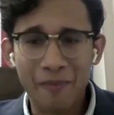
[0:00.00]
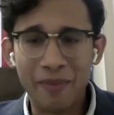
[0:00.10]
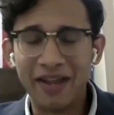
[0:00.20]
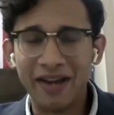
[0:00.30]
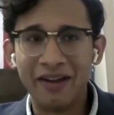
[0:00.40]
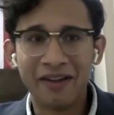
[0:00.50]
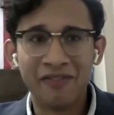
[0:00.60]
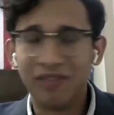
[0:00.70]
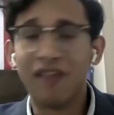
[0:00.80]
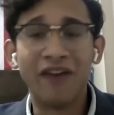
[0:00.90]
big
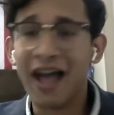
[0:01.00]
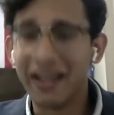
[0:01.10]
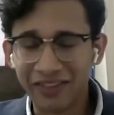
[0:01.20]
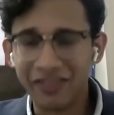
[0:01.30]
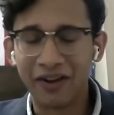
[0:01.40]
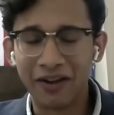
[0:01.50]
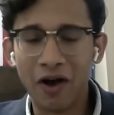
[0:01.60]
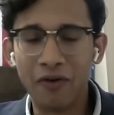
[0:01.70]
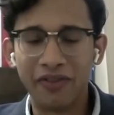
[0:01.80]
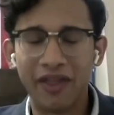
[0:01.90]
Leviathan looking
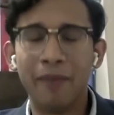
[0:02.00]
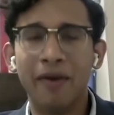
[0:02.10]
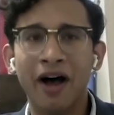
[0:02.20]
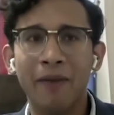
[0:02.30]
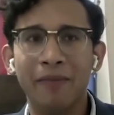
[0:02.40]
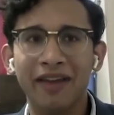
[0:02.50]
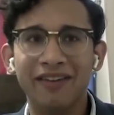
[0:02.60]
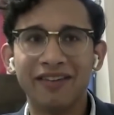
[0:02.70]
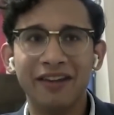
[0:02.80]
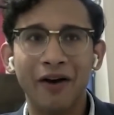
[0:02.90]
over them. And,
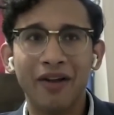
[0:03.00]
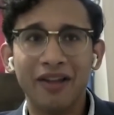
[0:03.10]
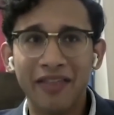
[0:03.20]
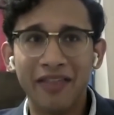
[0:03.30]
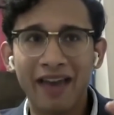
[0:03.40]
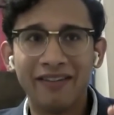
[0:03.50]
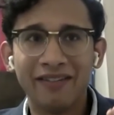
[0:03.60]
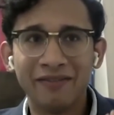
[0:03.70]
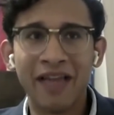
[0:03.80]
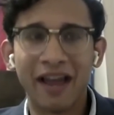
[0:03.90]
you know, that
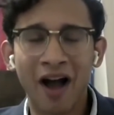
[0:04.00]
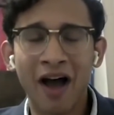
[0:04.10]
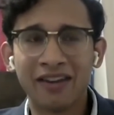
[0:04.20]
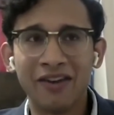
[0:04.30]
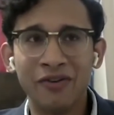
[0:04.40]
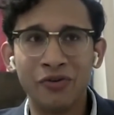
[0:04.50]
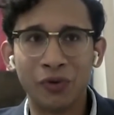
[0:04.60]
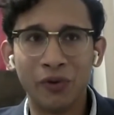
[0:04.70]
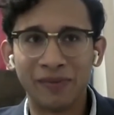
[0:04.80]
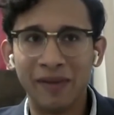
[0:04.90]
content neutral
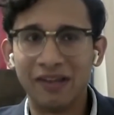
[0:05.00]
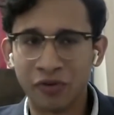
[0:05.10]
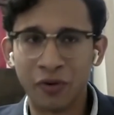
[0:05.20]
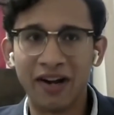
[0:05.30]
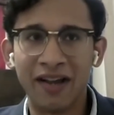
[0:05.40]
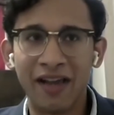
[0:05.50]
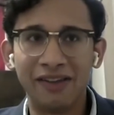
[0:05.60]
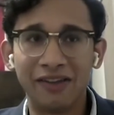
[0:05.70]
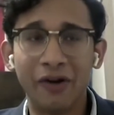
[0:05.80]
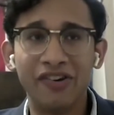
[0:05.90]
space I've created has
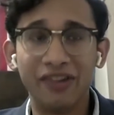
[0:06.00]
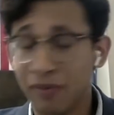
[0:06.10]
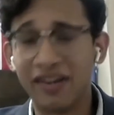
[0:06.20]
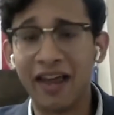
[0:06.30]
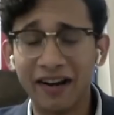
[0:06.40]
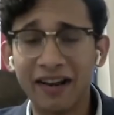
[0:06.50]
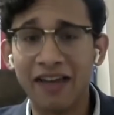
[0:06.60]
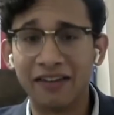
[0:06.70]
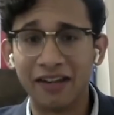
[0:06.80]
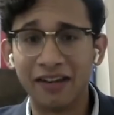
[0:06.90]
largely presented as
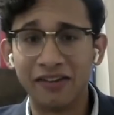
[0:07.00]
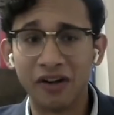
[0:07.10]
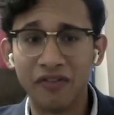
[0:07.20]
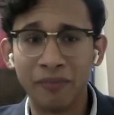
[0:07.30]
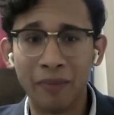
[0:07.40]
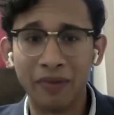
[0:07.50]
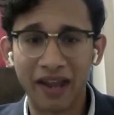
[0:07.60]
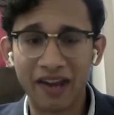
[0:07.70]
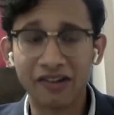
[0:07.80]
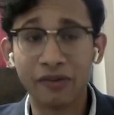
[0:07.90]
a conservative
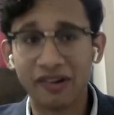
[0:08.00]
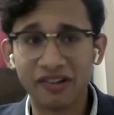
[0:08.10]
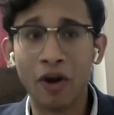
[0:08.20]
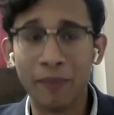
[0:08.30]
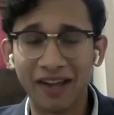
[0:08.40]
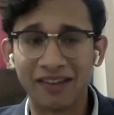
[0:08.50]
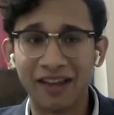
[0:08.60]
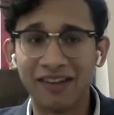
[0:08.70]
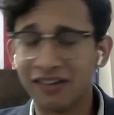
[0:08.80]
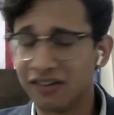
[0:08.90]
publication, which, you know, makes
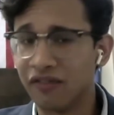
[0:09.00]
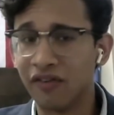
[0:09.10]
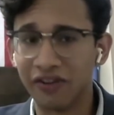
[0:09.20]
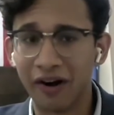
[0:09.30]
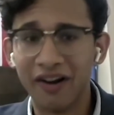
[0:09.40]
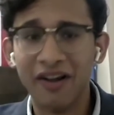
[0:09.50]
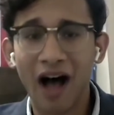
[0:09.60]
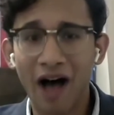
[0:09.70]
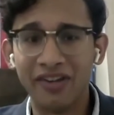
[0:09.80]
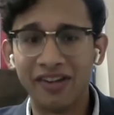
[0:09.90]
sense. Conservatives are
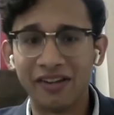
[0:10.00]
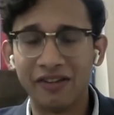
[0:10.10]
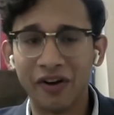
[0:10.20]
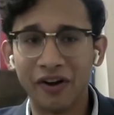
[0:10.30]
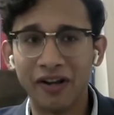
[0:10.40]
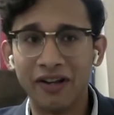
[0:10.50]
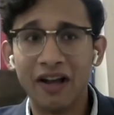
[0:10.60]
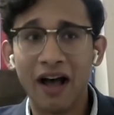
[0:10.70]
obviously very